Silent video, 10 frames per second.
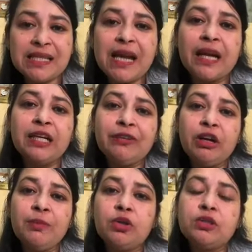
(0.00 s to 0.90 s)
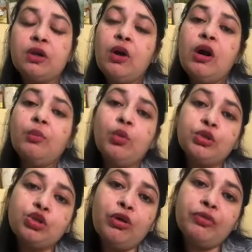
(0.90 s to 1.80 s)
less identified, because
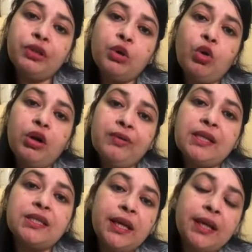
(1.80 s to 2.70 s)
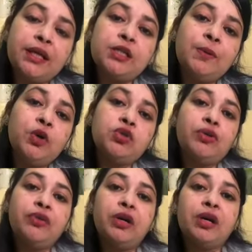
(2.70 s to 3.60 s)
most often they always think it is because
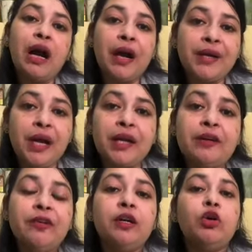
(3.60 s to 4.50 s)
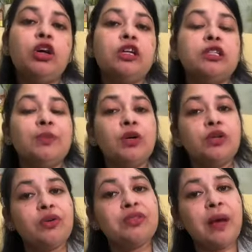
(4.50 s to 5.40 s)
of a cardiac event or it is
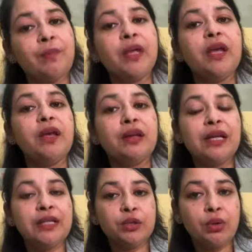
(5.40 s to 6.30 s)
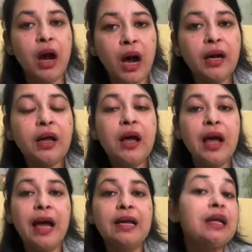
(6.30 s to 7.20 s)
because of something related to heart
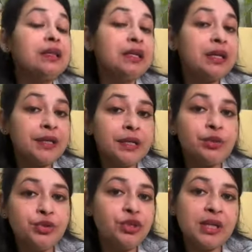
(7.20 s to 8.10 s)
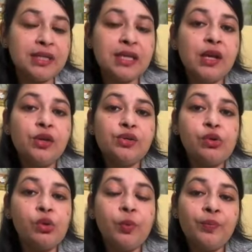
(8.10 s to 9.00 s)
and nothing related to stress.
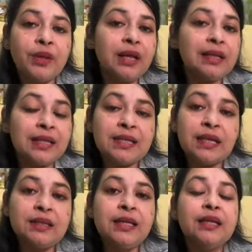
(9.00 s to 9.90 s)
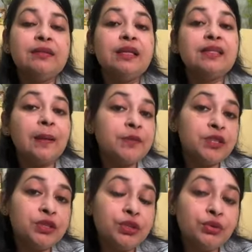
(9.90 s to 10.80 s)
So that's another thing. Then
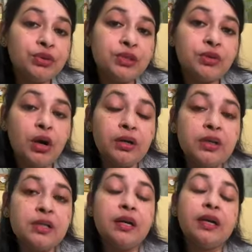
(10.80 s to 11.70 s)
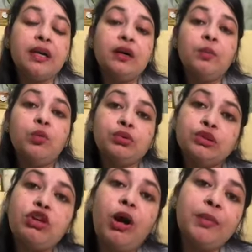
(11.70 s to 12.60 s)
substance use disorders are again a
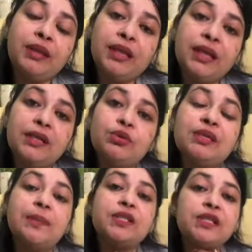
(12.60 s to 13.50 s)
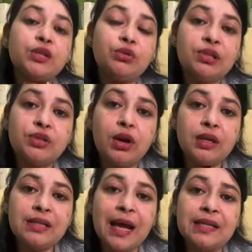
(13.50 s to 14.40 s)
most common thing. So substance use
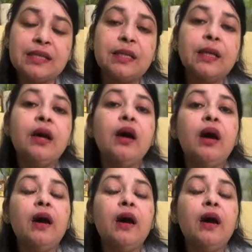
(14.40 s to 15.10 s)
disorders, as in